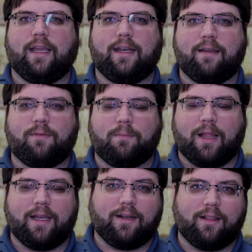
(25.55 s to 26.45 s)
And I've
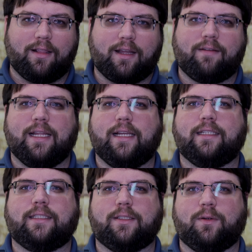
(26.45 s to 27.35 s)
applied a lot of
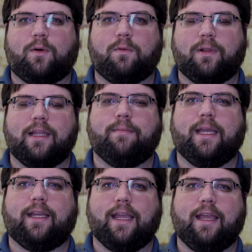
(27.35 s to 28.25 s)
these to hopefully
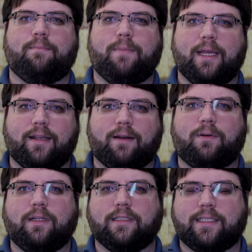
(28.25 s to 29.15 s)
make a big
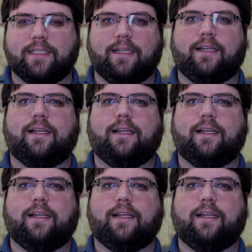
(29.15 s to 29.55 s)
difference,